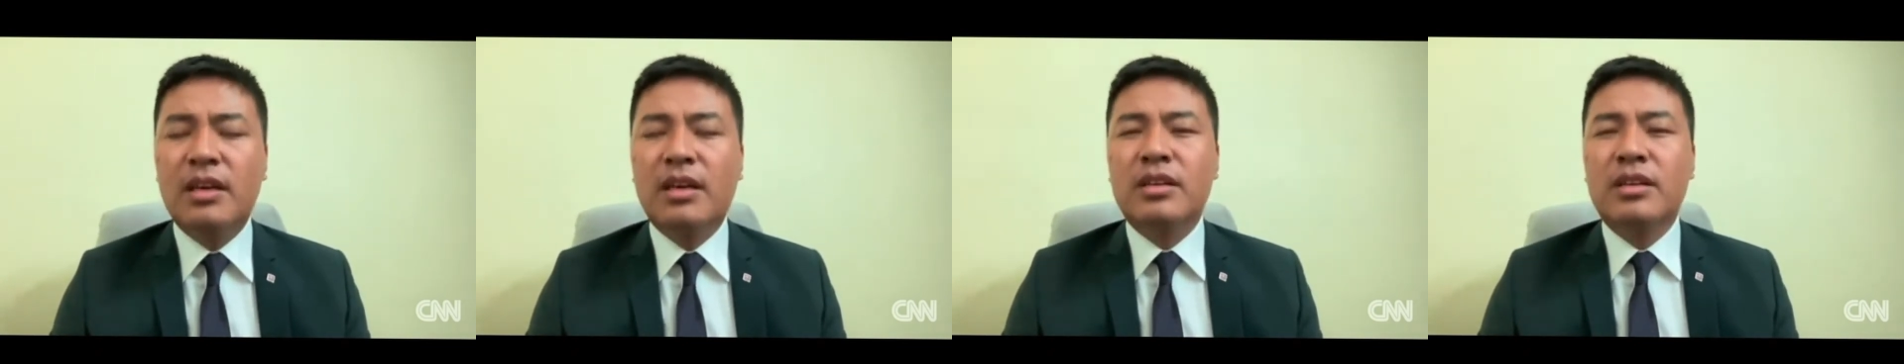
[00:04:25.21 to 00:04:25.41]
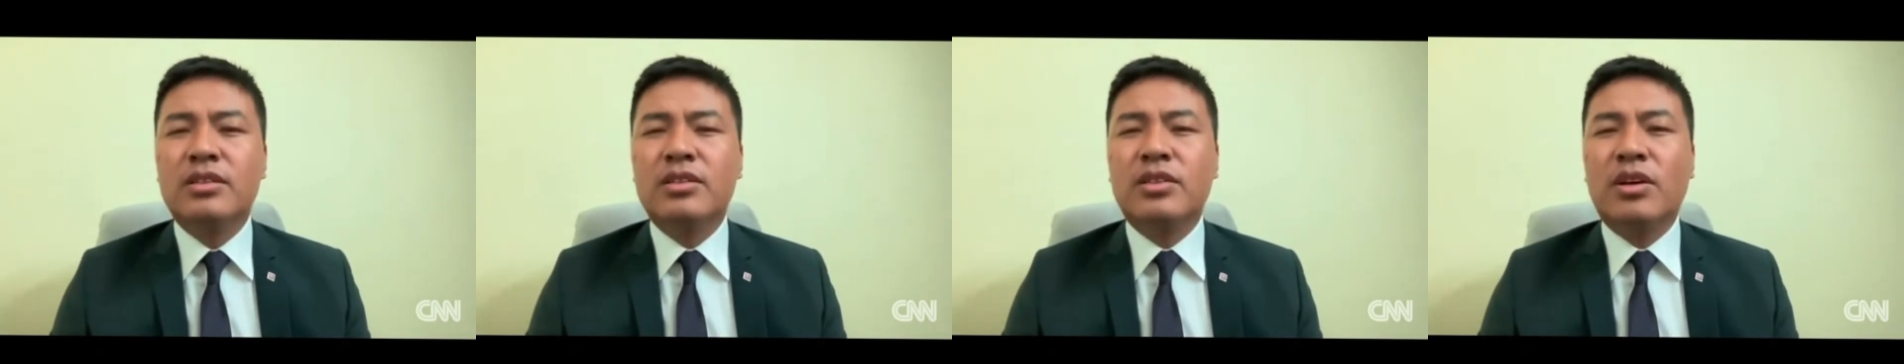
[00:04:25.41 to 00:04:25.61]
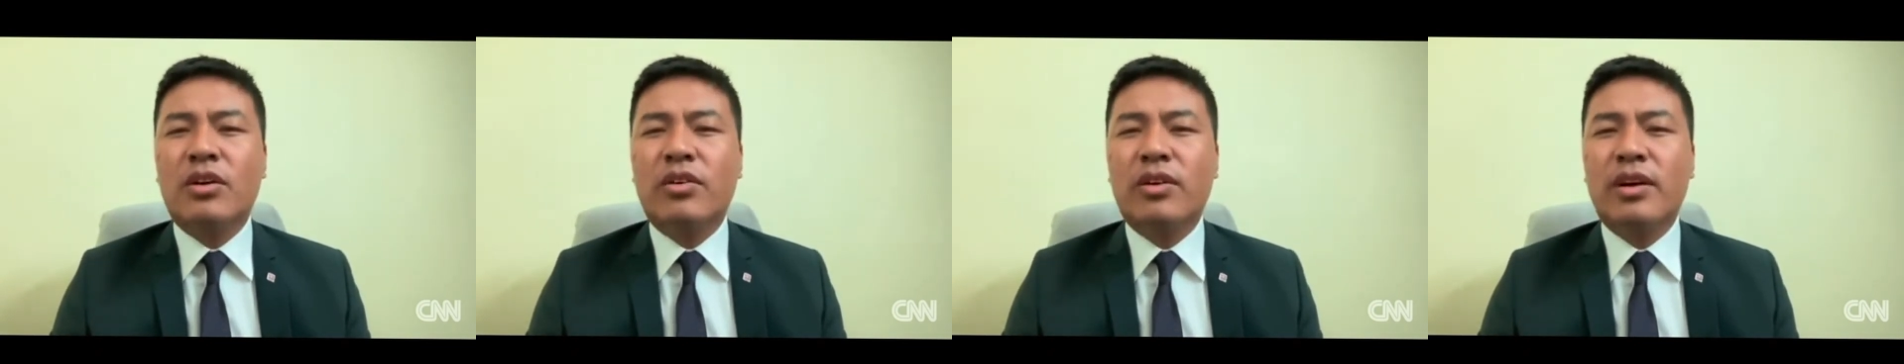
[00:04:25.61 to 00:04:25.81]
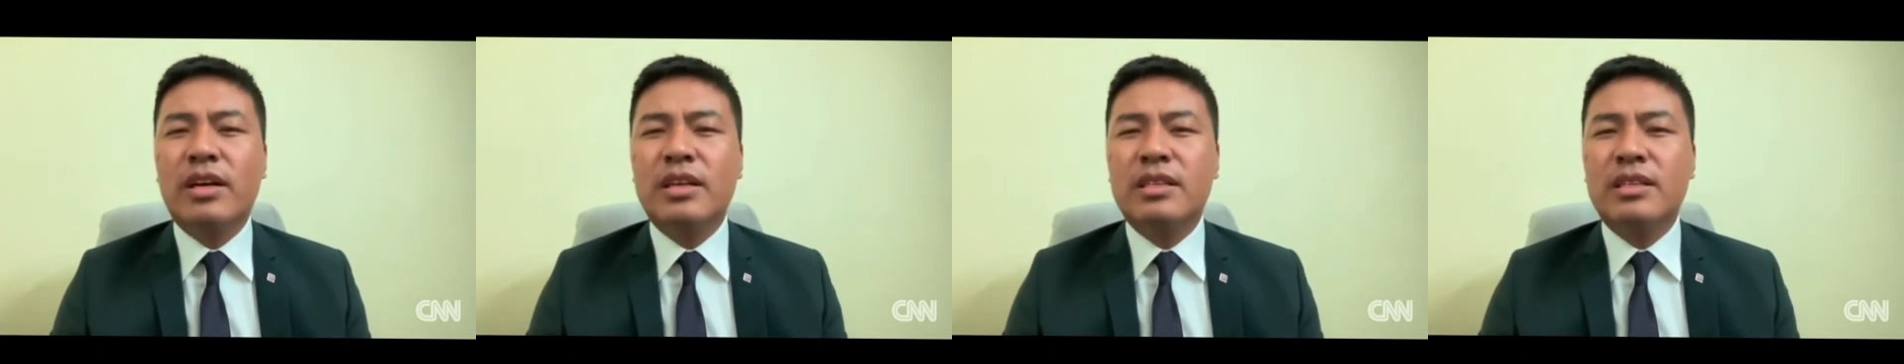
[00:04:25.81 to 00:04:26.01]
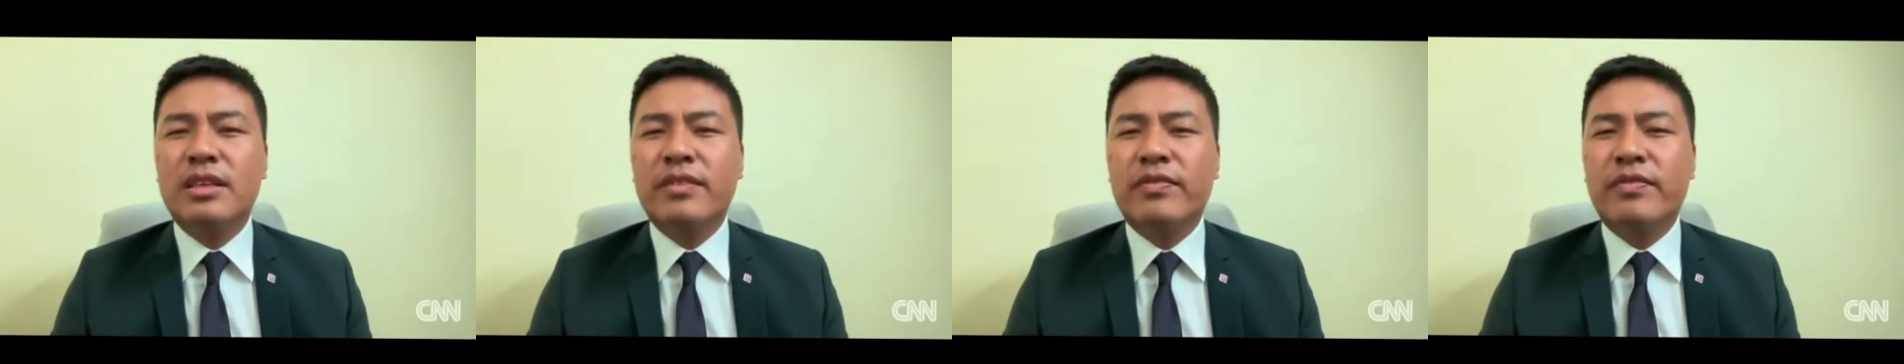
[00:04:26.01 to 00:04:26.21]
So
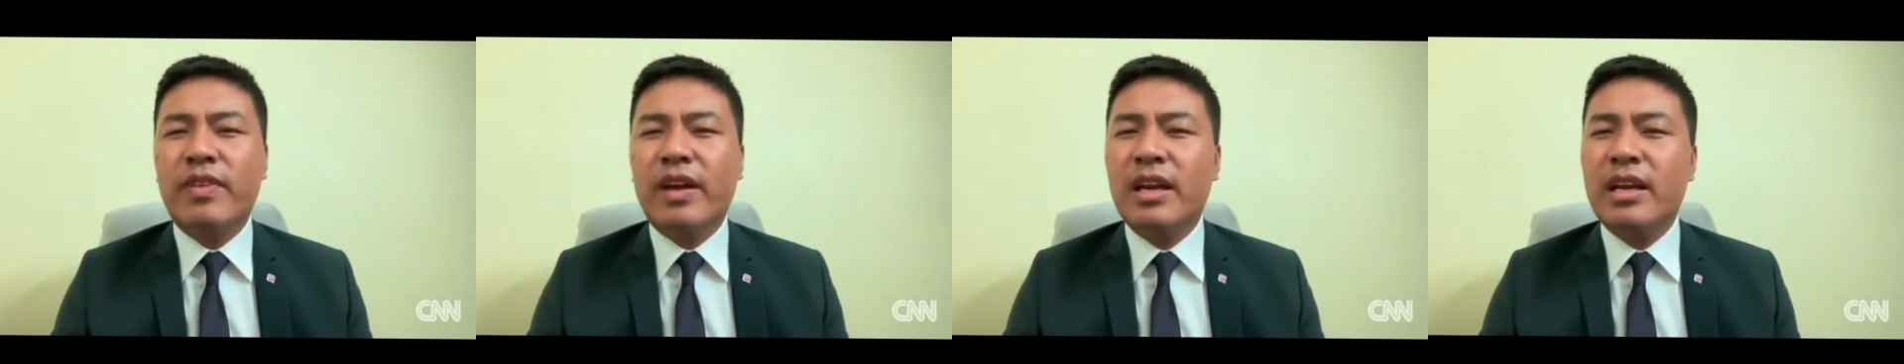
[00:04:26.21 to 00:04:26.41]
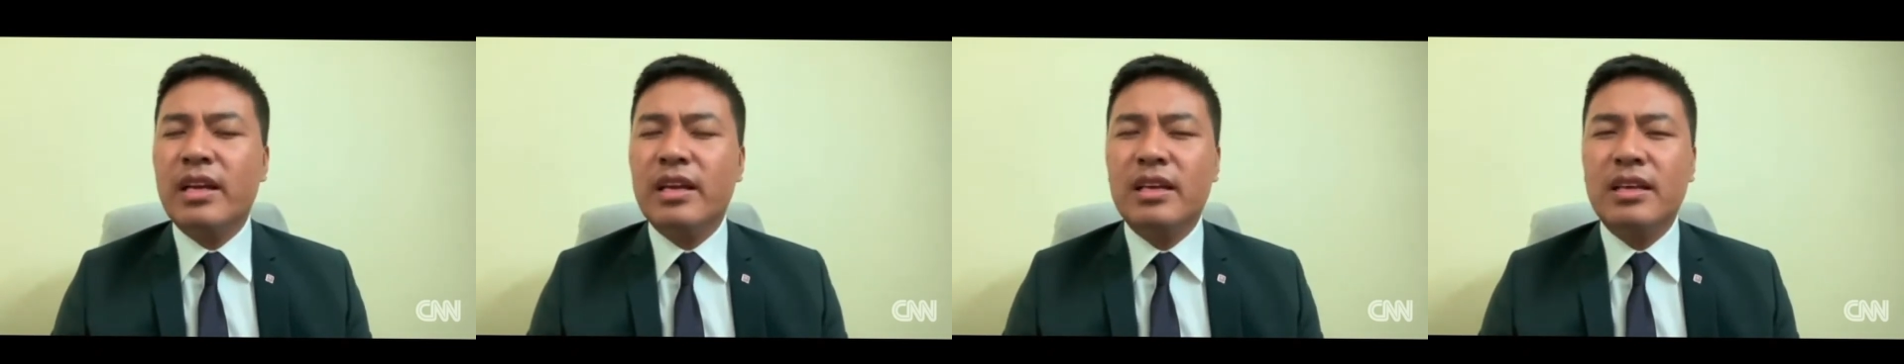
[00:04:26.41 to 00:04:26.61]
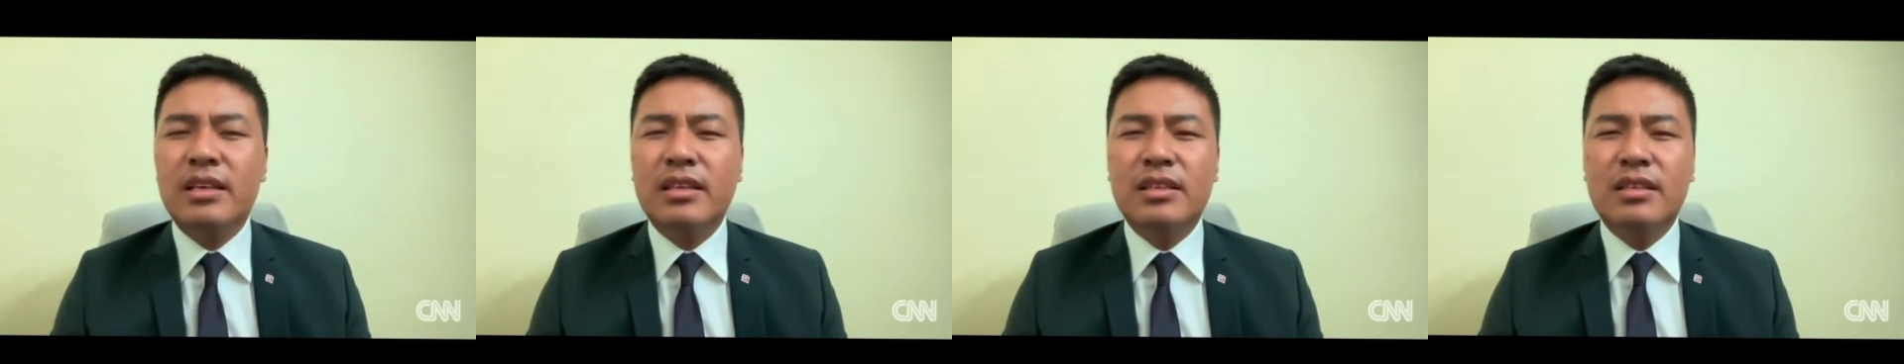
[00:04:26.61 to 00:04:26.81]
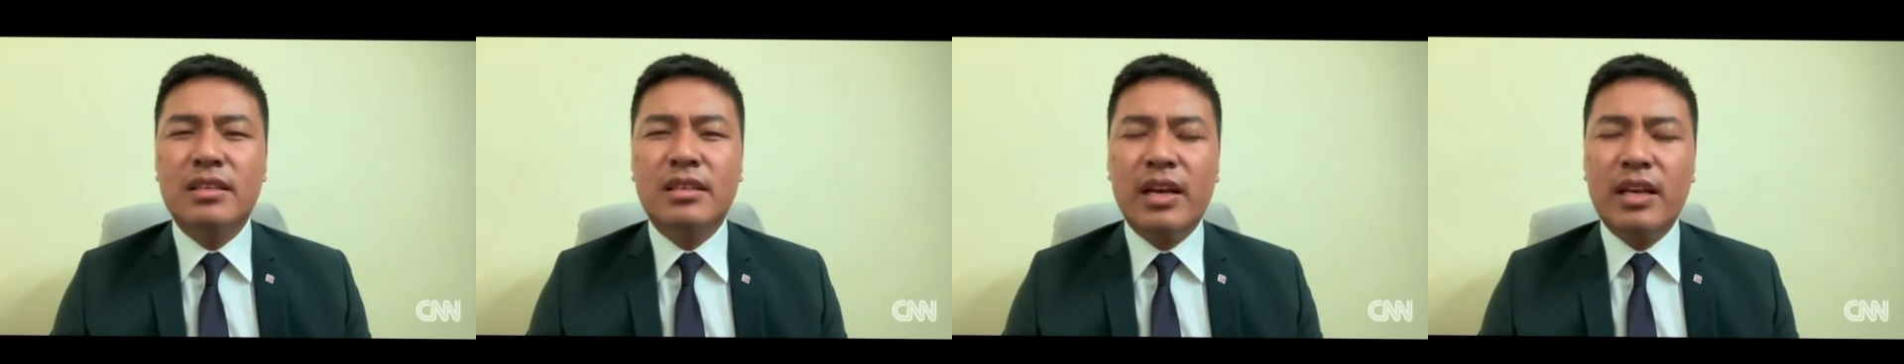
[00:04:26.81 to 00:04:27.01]
it's a very,